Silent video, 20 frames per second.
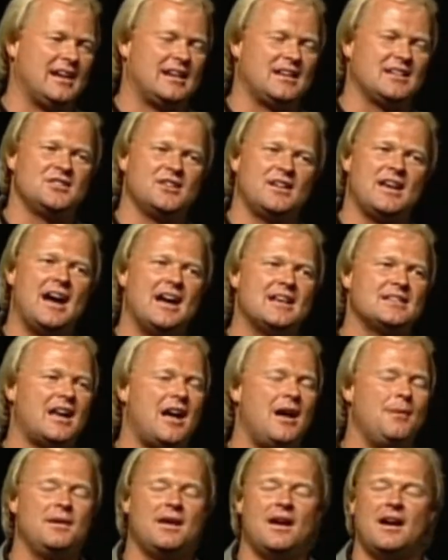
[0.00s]
Because you guys,
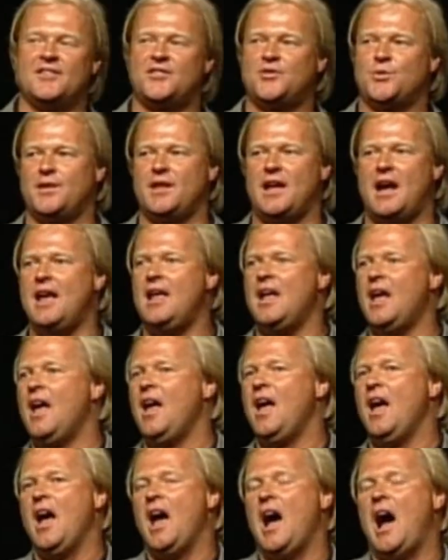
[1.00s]
I'll be honest with you,
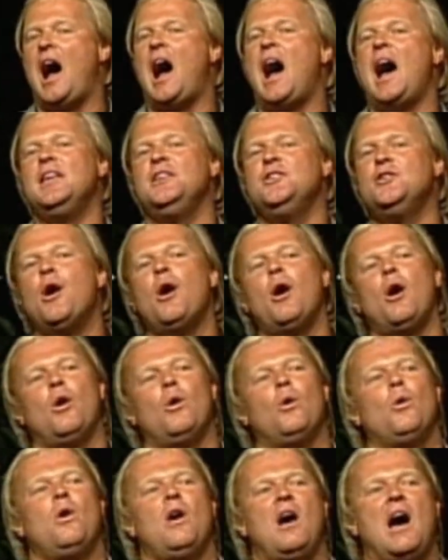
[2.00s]
I
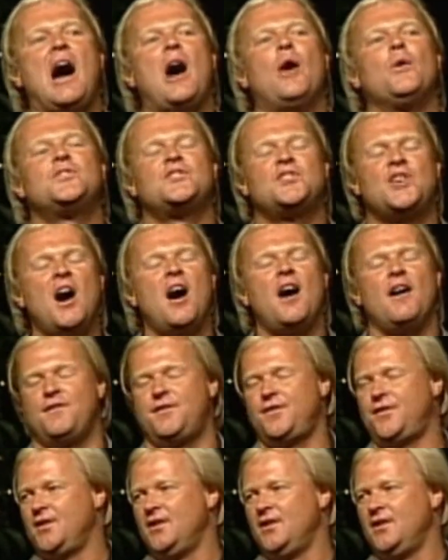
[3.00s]
know how tough